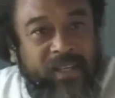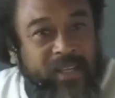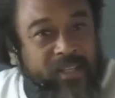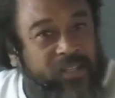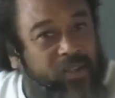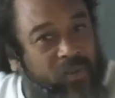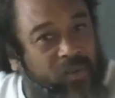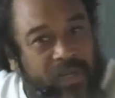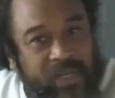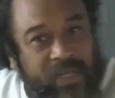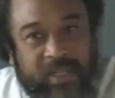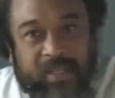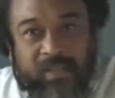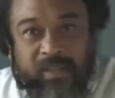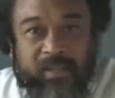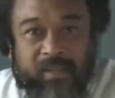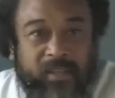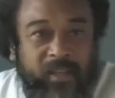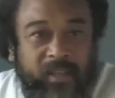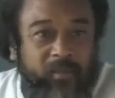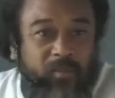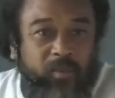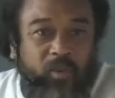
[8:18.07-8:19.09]
It's
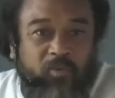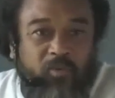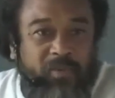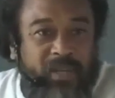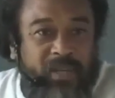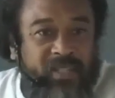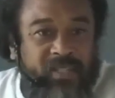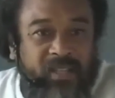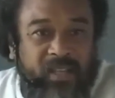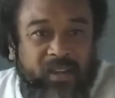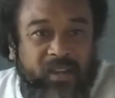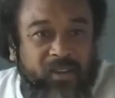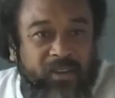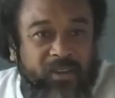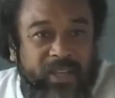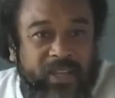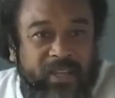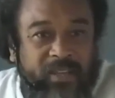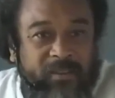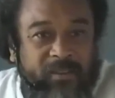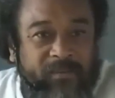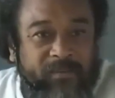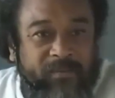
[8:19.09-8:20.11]
already a movement
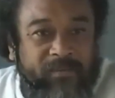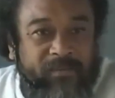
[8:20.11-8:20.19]
occurring.